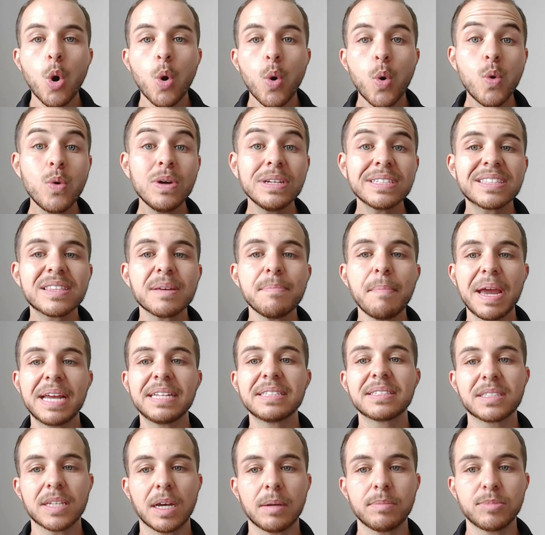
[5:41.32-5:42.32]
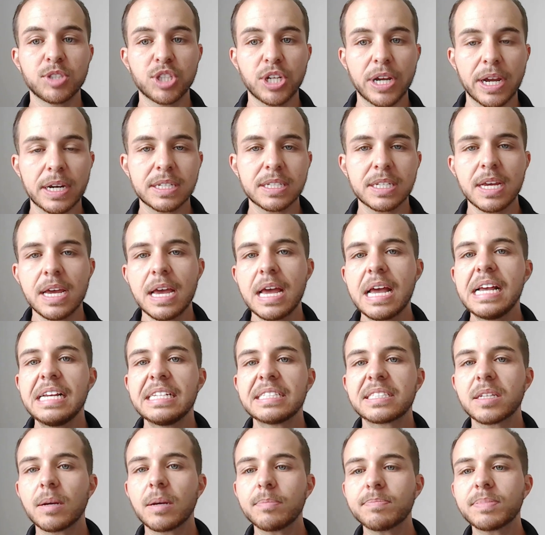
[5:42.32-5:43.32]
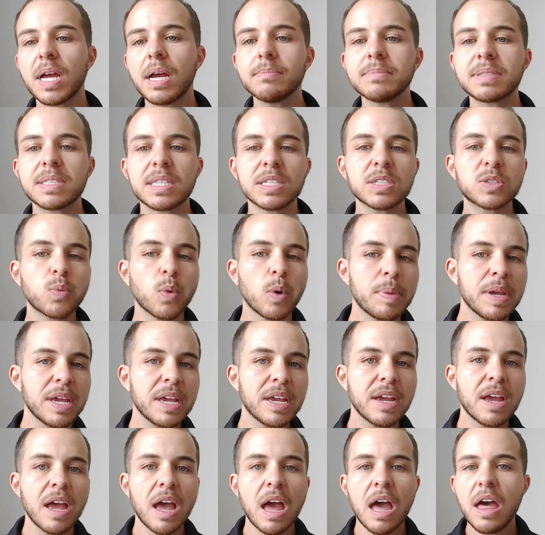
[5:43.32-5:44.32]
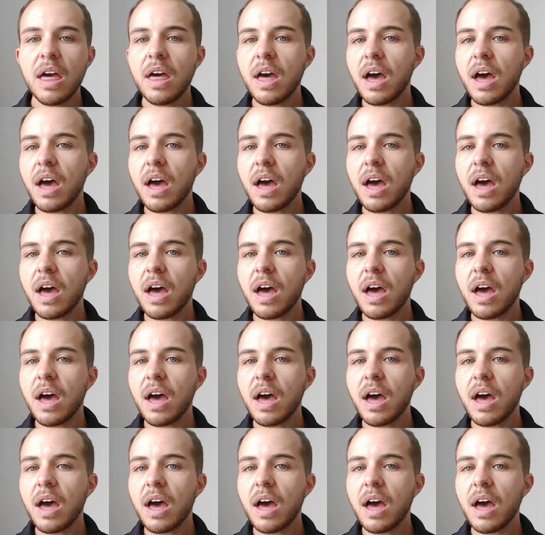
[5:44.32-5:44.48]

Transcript: who is the main subject. Sometimes this will be